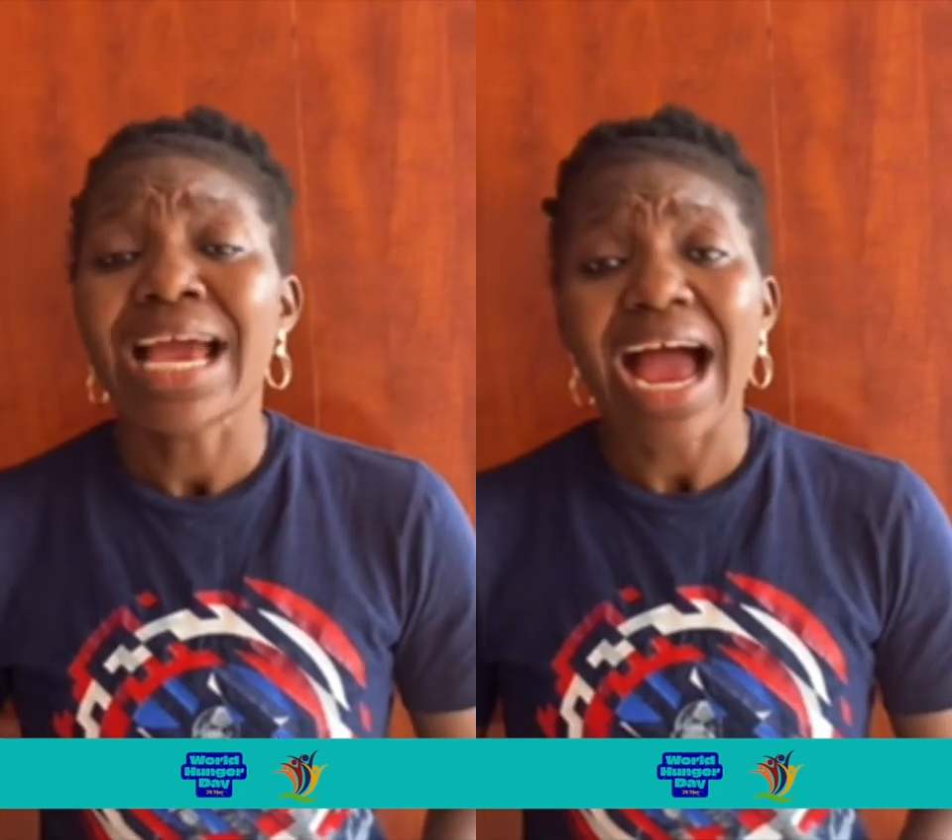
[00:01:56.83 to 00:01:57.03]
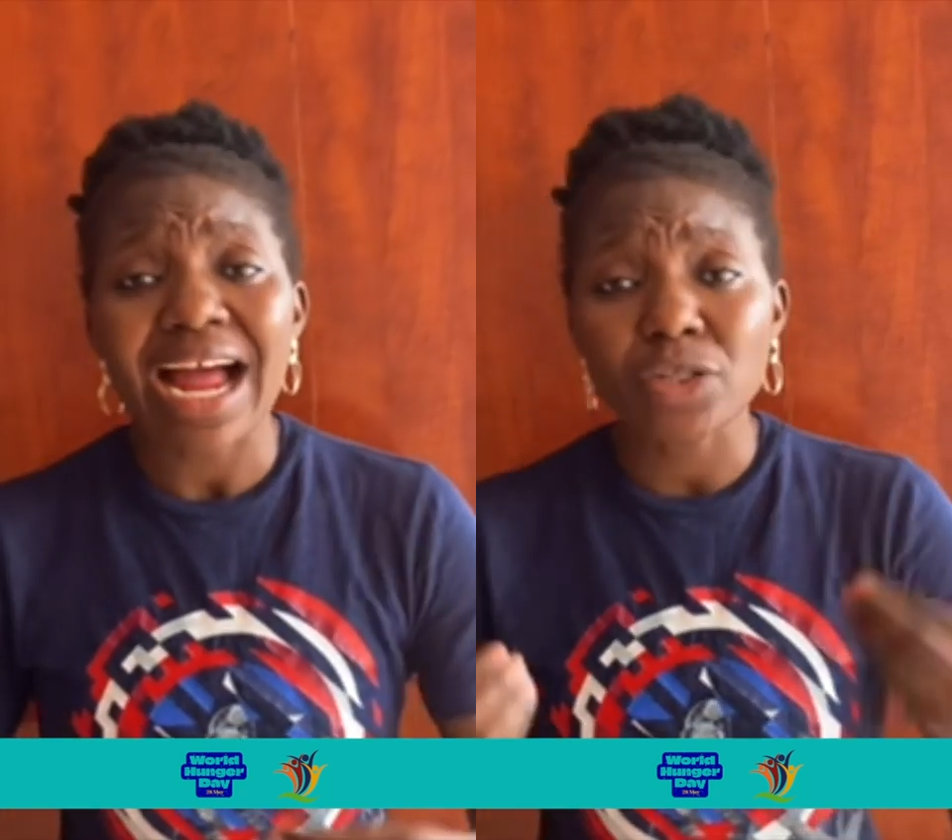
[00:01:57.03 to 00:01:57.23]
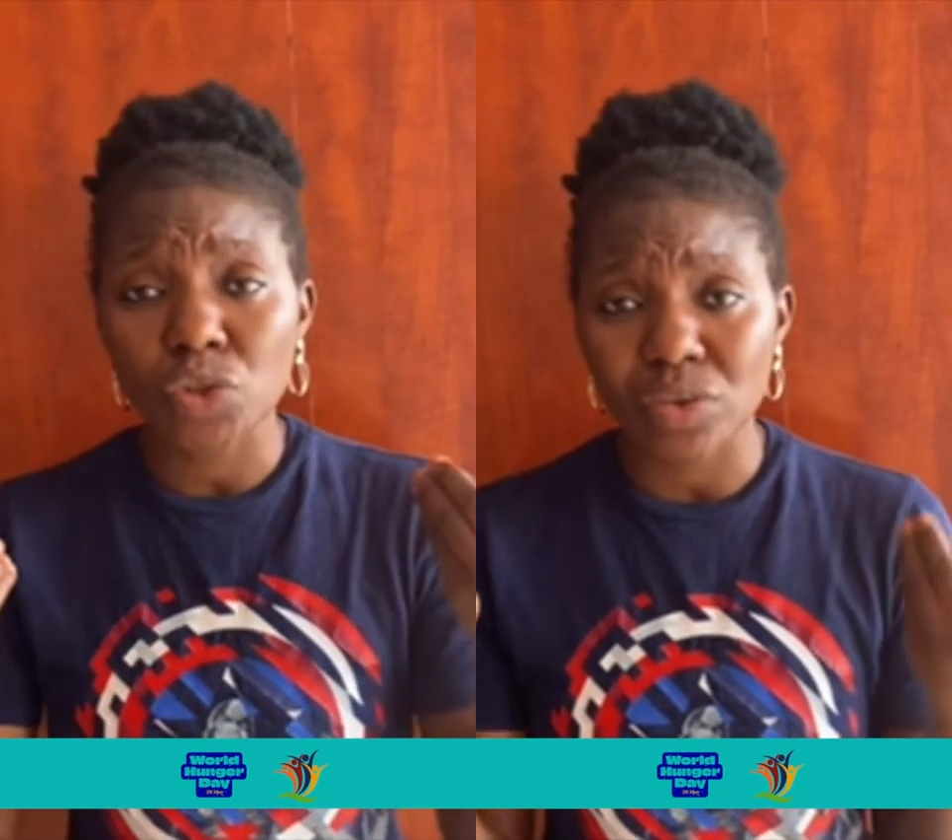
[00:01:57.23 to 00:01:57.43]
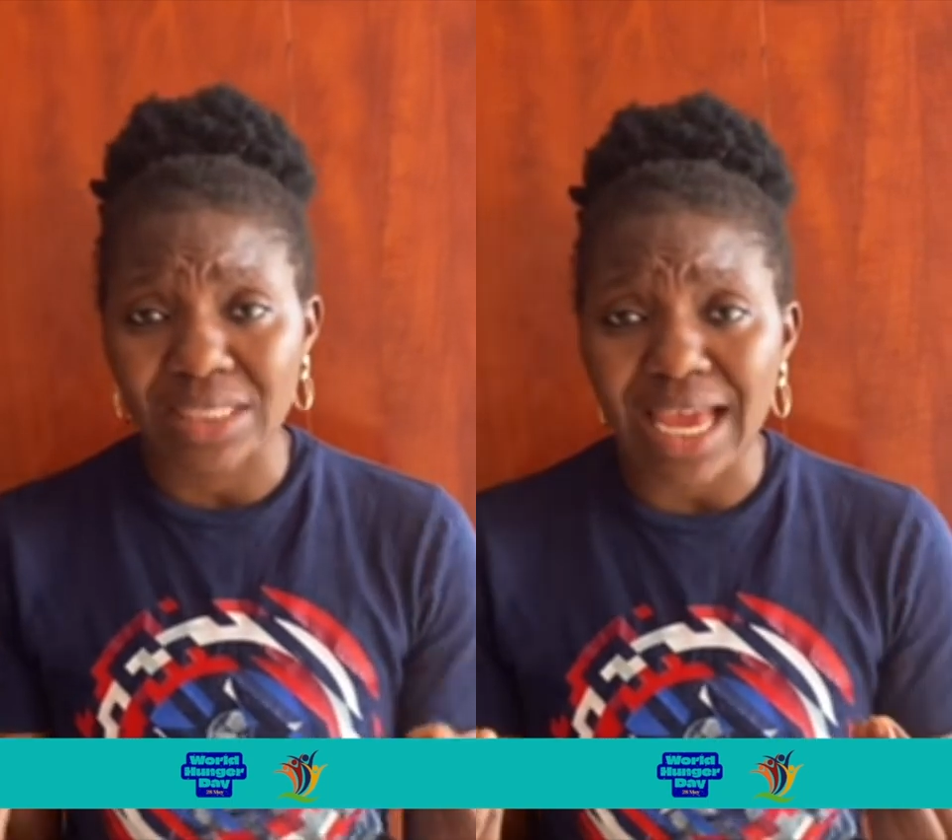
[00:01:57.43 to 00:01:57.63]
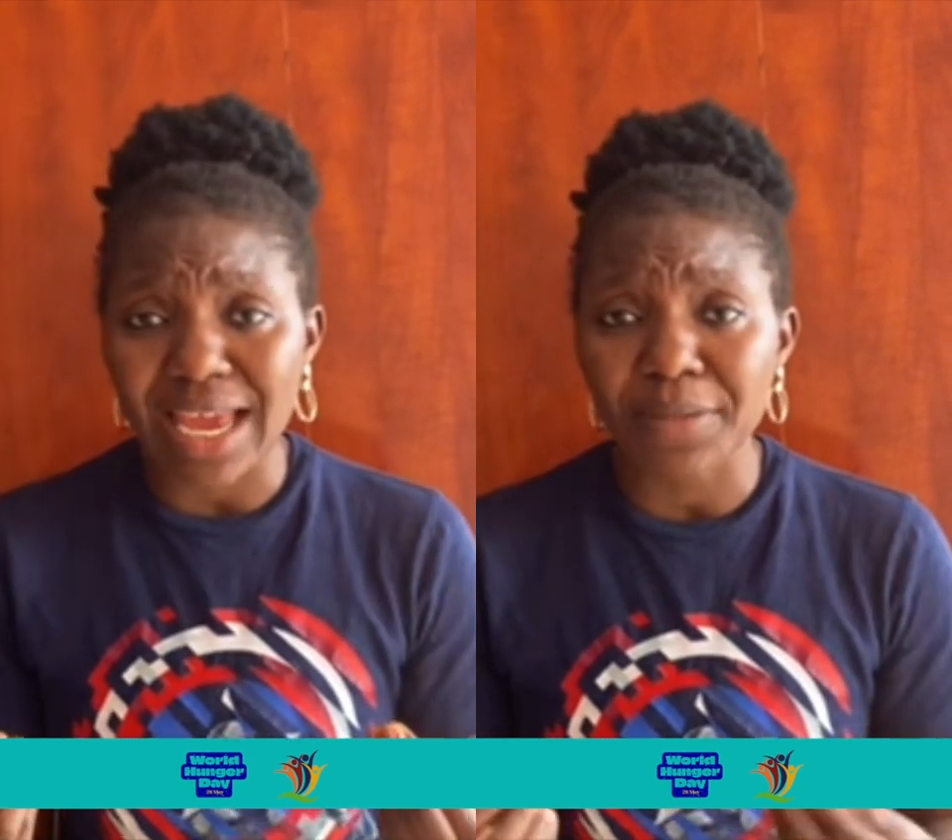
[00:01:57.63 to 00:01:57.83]
And
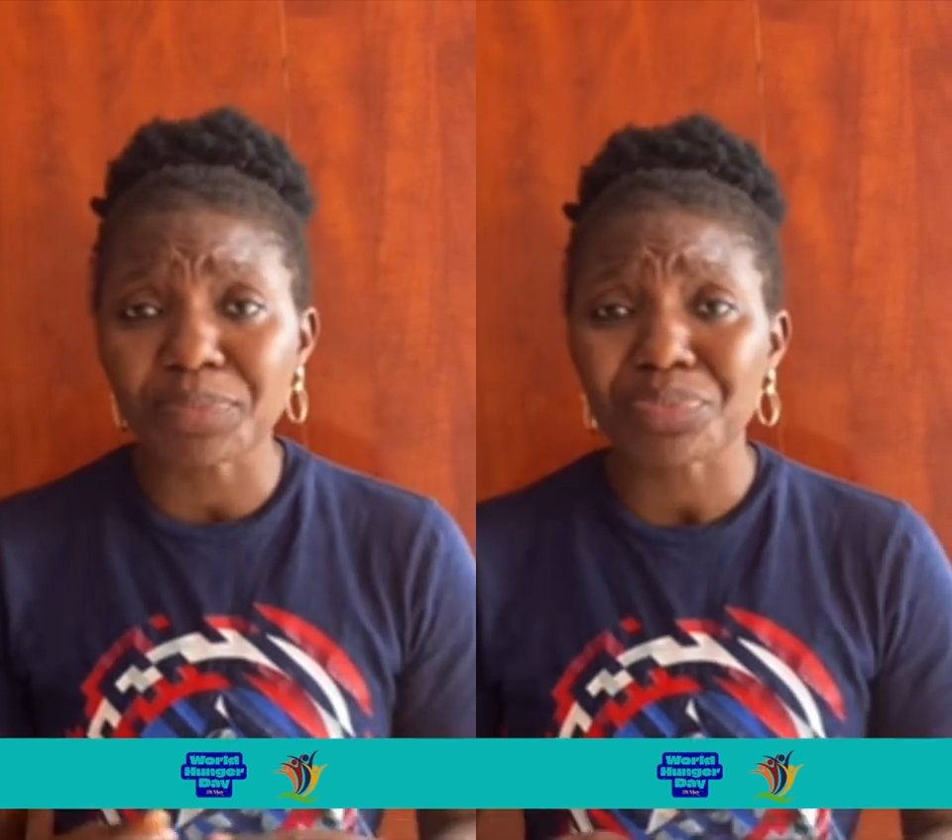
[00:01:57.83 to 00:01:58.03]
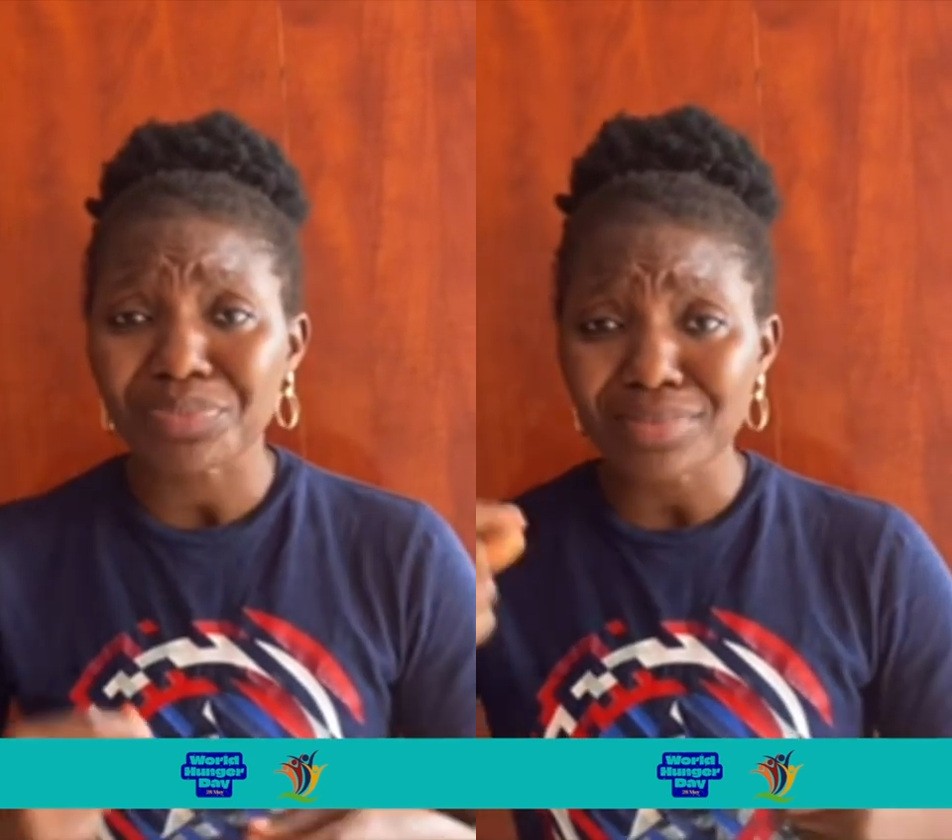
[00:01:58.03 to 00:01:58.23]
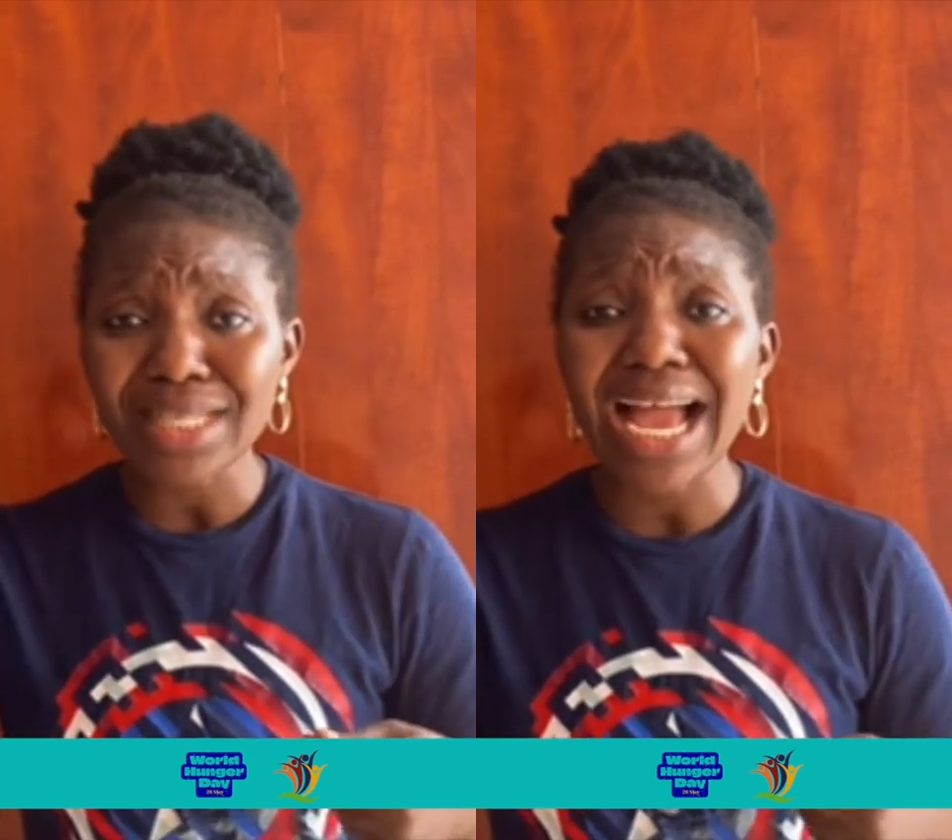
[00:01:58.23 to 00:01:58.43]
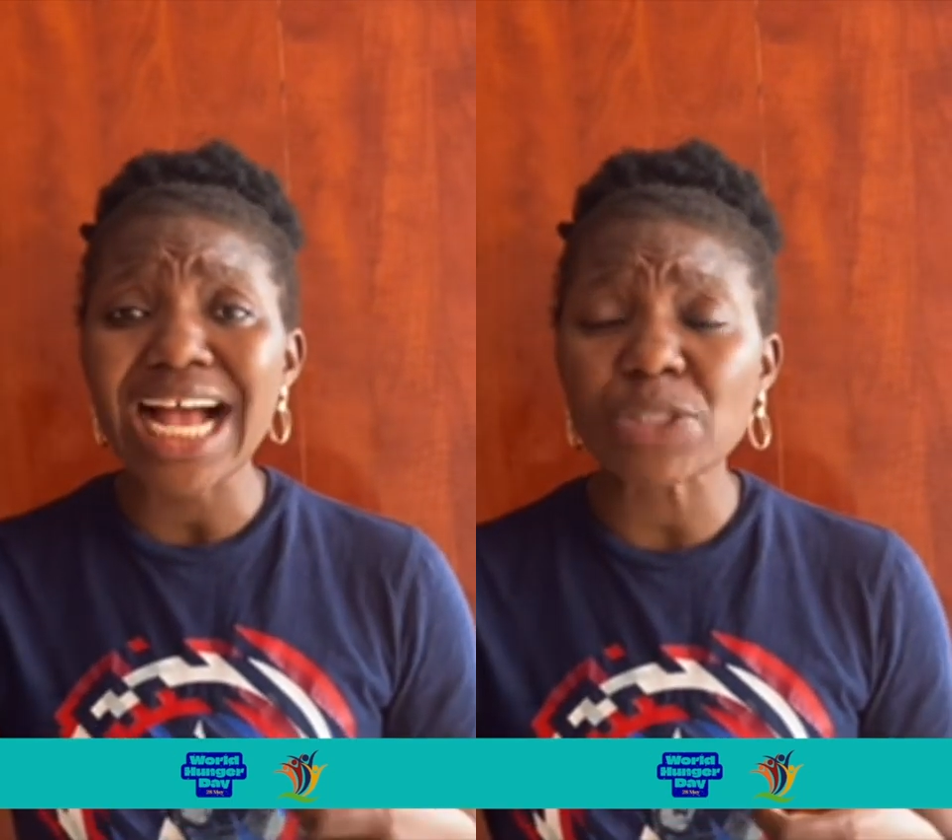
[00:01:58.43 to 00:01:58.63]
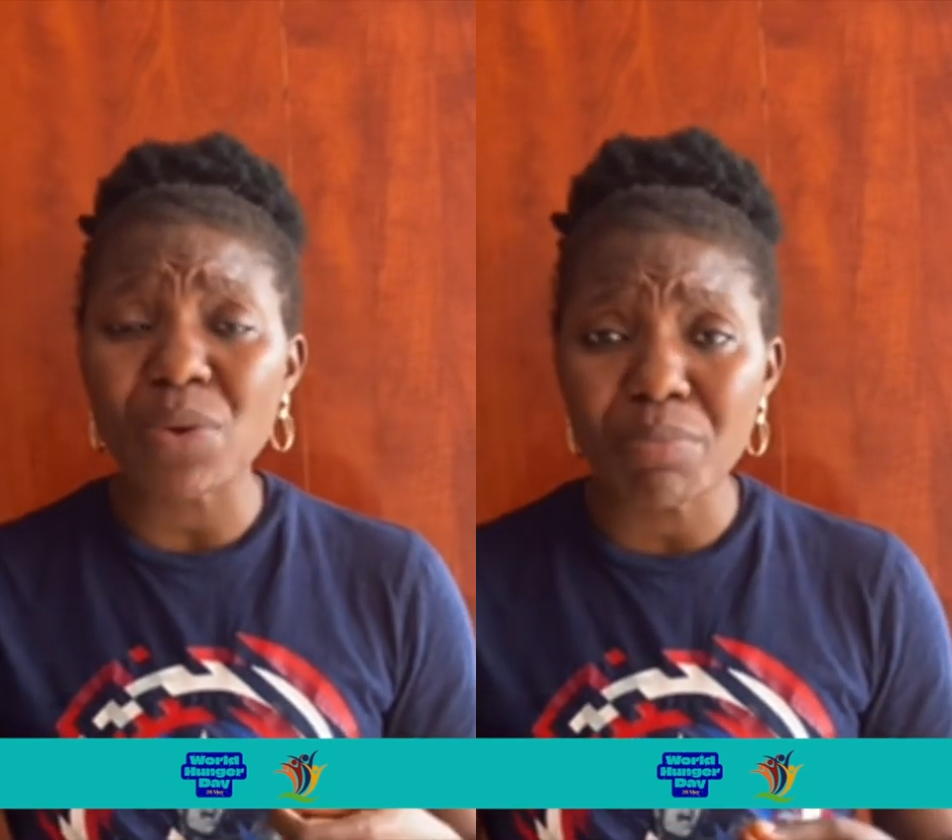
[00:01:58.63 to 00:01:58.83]
today, as